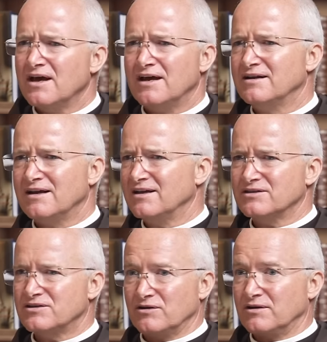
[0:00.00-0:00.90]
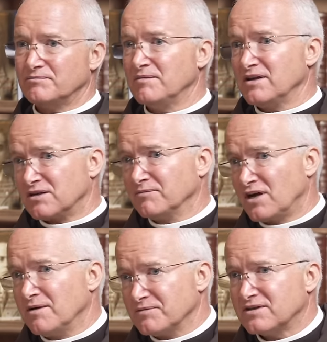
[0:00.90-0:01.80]
and there may
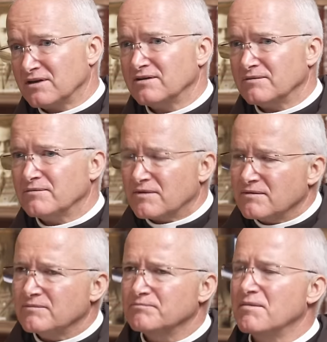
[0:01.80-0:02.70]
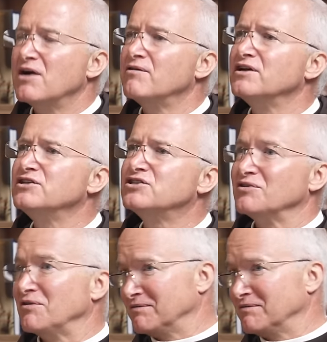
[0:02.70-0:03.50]
sometimes marriage,